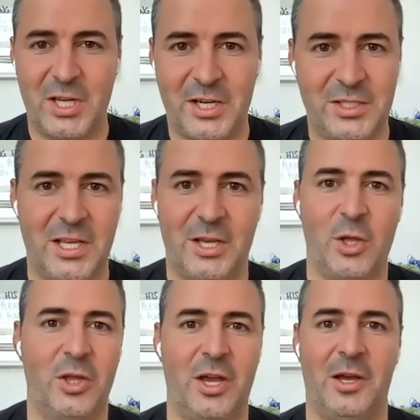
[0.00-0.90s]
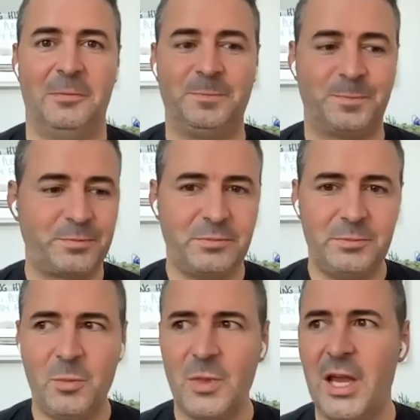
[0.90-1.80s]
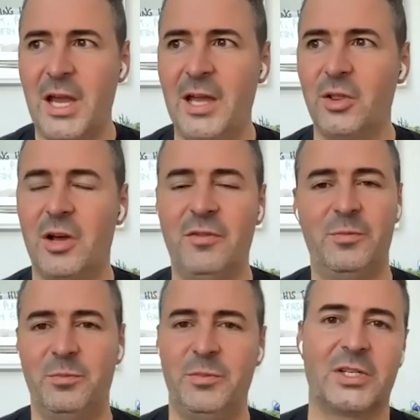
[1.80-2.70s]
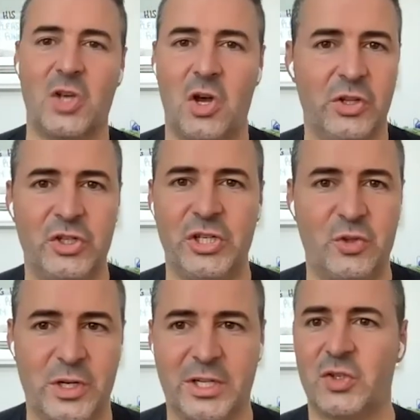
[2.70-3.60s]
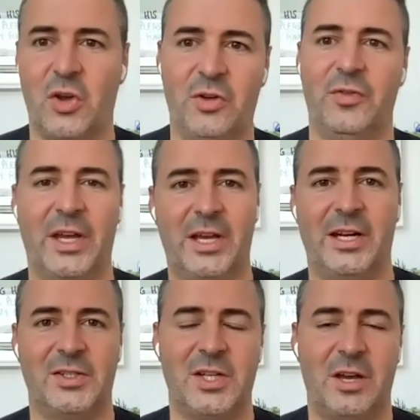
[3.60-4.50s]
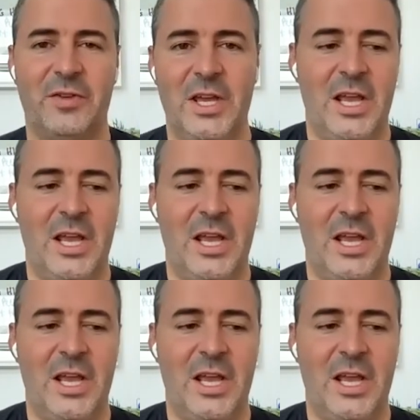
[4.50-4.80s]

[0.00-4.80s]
cocktail. Um, I love mixology drinks, all of that kind of stuff.